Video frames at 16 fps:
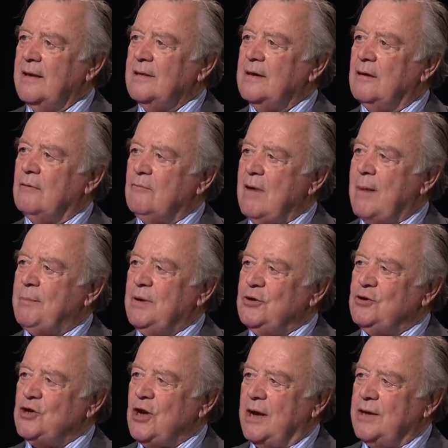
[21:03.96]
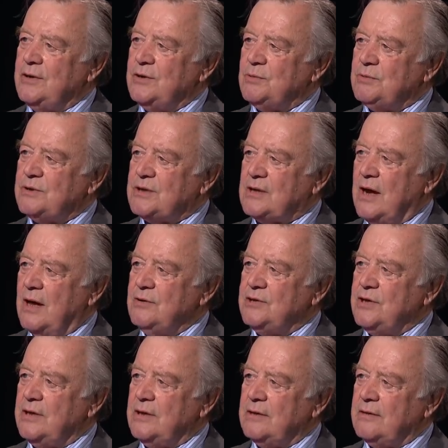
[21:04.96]
that rapid change was
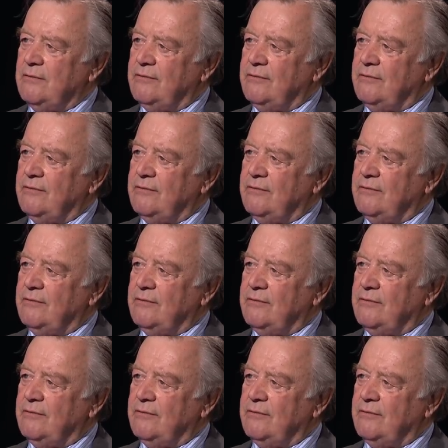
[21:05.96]
closing the